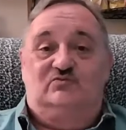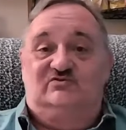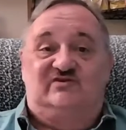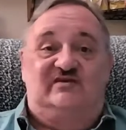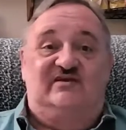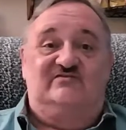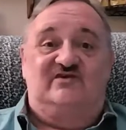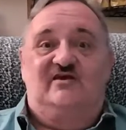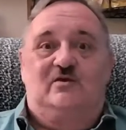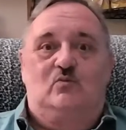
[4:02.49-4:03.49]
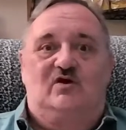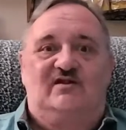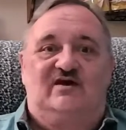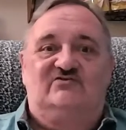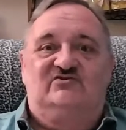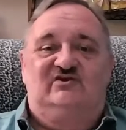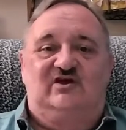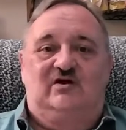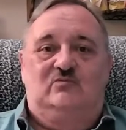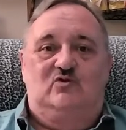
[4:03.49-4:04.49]
which I guess I am one now, seeing
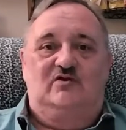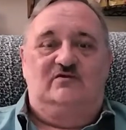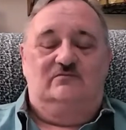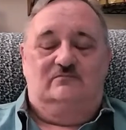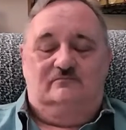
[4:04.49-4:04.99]
how I'm running.